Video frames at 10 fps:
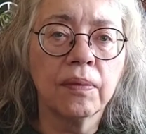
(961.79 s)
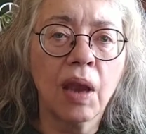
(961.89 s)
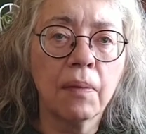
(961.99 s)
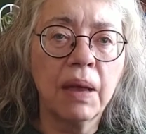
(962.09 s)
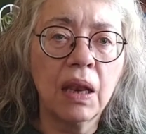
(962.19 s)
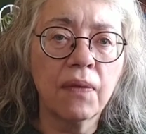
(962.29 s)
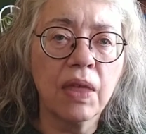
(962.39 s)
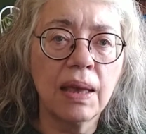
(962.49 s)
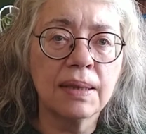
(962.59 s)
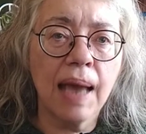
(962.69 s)
Now, many of
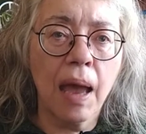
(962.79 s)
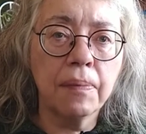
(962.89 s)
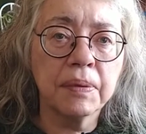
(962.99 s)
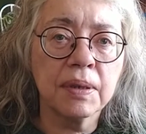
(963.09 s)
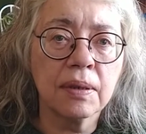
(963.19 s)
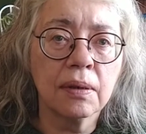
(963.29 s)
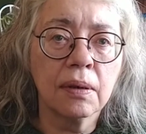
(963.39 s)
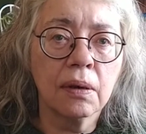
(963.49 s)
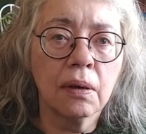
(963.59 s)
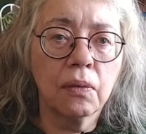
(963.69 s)
these apps
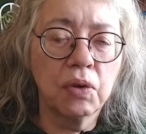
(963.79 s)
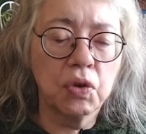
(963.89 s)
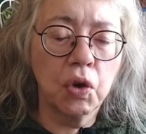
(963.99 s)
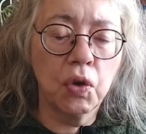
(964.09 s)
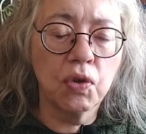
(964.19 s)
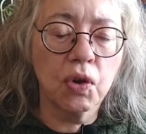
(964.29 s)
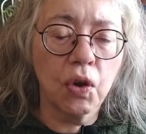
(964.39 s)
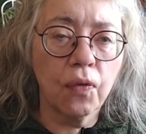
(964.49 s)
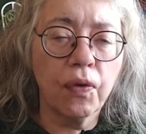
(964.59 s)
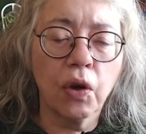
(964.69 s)
which you use on
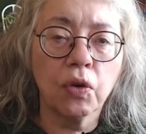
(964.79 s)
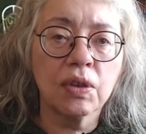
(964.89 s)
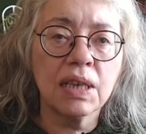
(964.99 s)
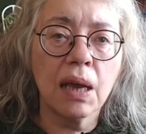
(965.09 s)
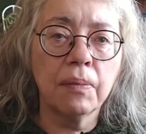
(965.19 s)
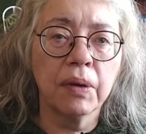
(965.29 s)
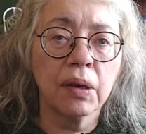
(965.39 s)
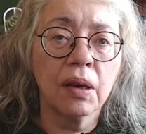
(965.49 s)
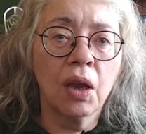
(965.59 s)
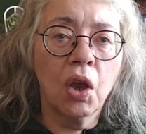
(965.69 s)
your phone or tablet,
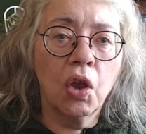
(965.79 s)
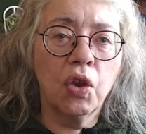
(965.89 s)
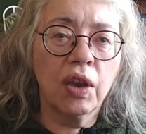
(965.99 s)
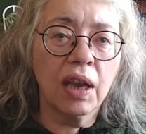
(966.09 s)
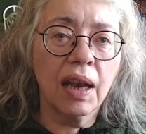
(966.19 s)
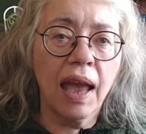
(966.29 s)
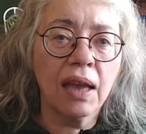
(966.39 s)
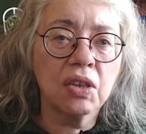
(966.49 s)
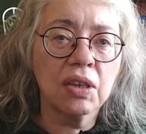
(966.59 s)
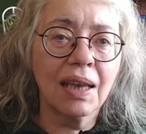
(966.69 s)
you can
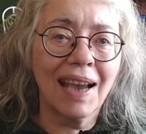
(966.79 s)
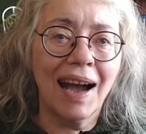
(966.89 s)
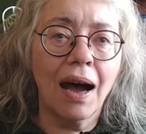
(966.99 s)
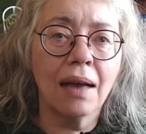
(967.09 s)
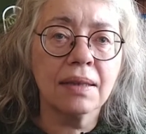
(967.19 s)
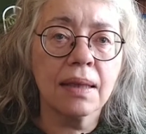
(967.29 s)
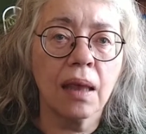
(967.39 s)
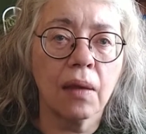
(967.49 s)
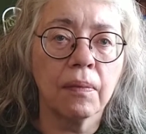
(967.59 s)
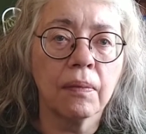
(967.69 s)
actually cast
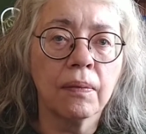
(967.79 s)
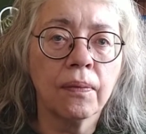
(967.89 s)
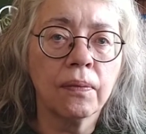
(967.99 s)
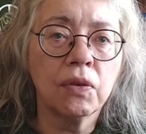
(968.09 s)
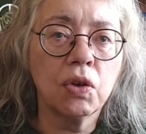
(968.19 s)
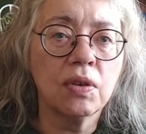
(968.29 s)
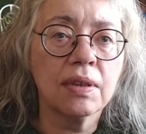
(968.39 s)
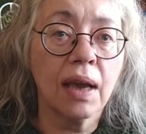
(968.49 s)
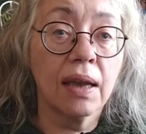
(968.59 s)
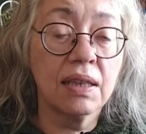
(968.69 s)
them to,
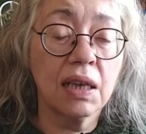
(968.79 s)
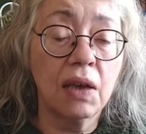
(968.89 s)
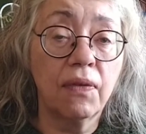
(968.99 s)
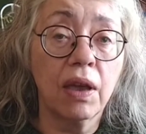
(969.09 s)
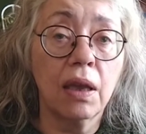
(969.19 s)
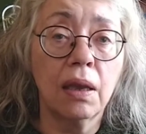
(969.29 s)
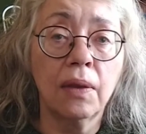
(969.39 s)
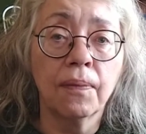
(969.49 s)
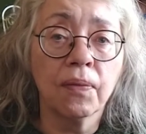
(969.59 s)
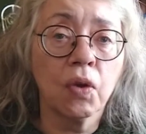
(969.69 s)
say, a T
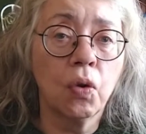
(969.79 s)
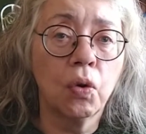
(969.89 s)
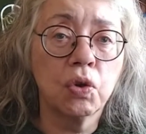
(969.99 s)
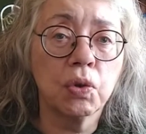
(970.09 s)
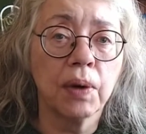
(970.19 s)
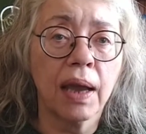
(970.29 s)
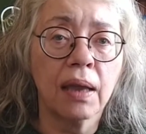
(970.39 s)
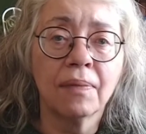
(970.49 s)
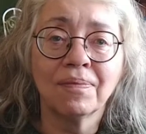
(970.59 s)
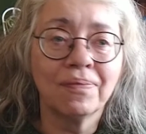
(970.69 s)
V or to a
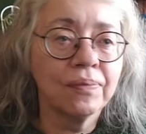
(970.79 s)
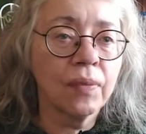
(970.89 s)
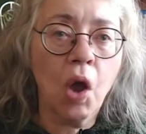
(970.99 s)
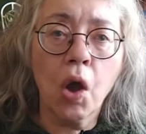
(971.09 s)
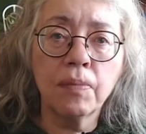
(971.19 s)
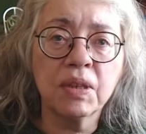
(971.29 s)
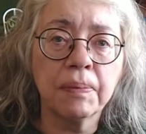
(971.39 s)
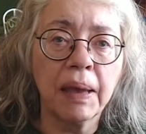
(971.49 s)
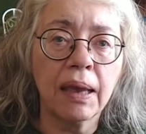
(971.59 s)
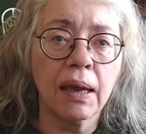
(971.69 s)
home
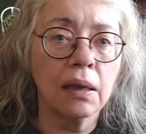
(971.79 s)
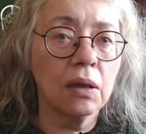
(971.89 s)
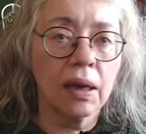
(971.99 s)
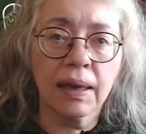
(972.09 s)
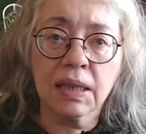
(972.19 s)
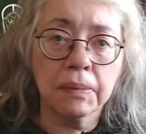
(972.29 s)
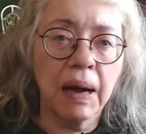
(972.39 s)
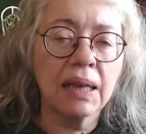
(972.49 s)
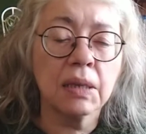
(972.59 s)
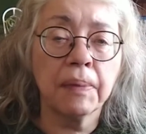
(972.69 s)
speaker like a
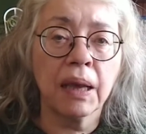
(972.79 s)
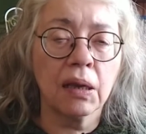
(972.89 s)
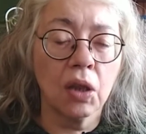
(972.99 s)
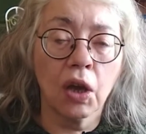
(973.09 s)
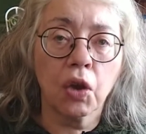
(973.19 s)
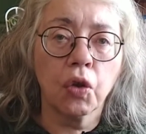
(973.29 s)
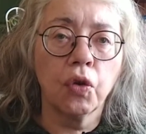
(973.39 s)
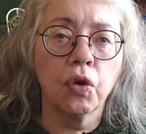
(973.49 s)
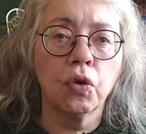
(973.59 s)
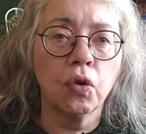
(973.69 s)
smart speaker like
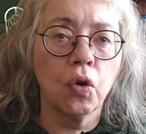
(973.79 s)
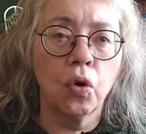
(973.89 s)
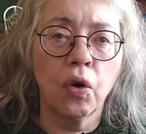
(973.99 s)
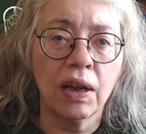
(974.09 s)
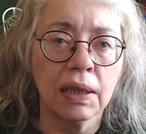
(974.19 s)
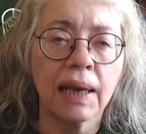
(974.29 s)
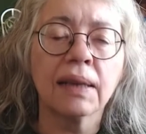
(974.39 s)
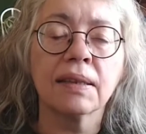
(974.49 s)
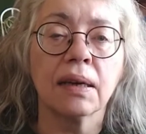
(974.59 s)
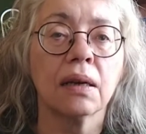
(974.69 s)
Google or
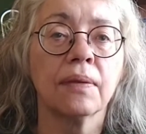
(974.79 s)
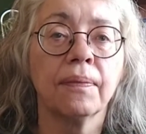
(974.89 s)
Alexa,